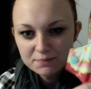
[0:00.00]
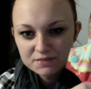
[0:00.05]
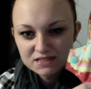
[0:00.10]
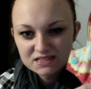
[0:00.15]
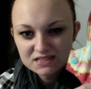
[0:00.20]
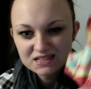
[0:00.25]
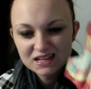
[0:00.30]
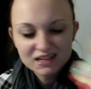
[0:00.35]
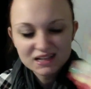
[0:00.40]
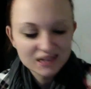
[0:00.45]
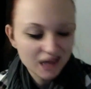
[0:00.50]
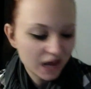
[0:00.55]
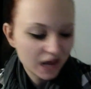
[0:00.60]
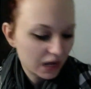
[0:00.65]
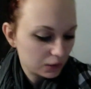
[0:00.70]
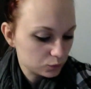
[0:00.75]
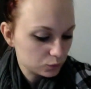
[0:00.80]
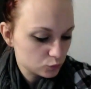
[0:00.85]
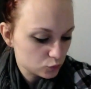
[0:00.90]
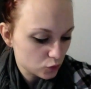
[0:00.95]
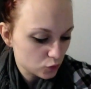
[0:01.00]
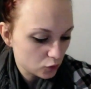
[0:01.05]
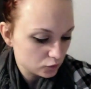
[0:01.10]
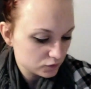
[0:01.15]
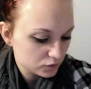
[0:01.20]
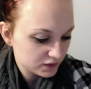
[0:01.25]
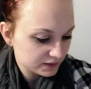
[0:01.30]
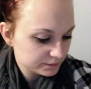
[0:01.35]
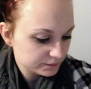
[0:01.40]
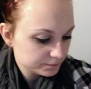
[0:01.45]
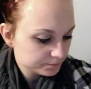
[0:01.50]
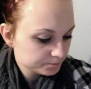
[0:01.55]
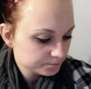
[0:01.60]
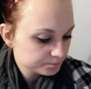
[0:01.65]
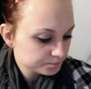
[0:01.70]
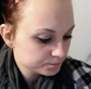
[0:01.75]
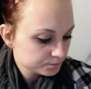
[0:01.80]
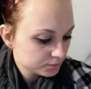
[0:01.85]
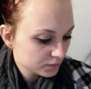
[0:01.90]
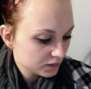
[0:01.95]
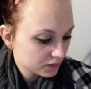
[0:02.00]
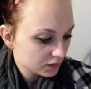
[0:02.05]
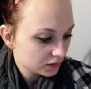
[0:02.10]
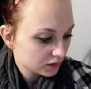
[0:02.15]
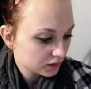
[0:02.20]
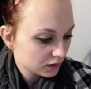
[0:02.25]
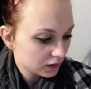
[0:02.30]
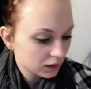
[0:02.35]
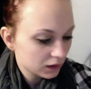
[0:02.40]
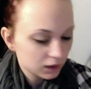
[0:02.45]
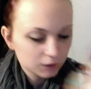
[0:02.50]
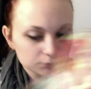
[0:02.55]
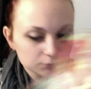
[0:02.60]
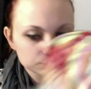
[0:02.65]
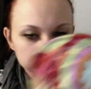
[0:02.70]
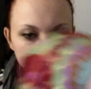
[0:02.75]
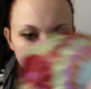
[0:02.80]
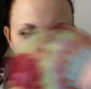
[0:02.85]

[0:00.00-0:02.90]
It's like cotton woven. Um,